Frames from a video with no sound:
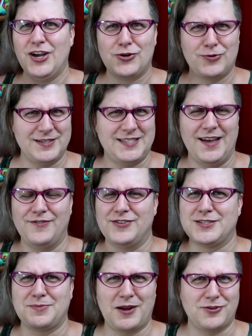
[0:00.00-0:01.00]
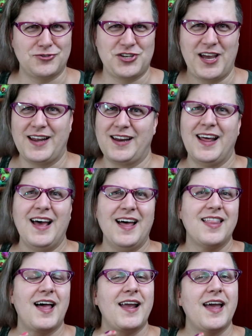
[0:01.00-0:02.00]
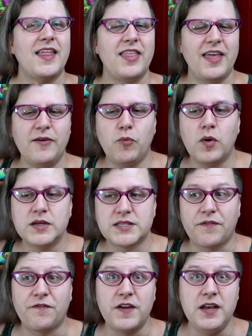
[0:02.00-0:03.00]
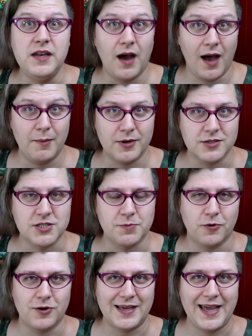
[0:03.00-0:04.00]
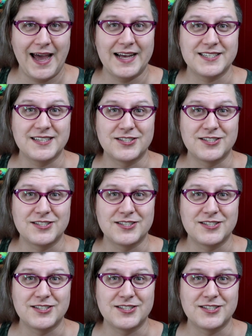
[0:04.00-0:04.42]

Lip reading: Chris Evans, Michael Shannon, like it was a phenomenal supporting cast.